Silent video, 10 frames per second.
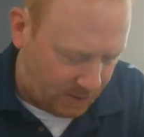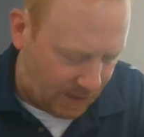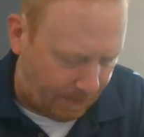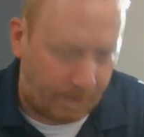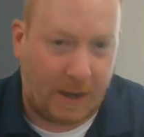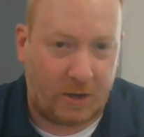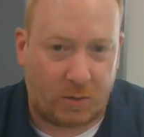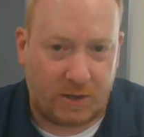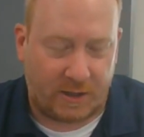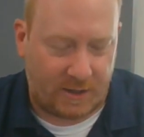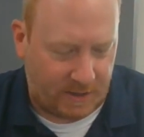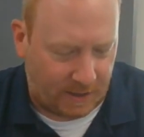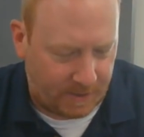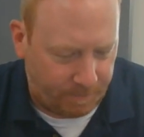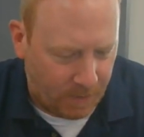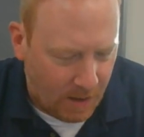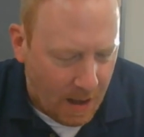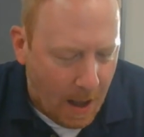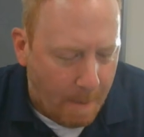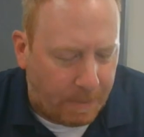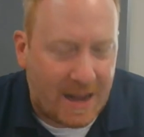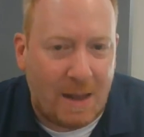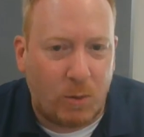Top of page 366. But he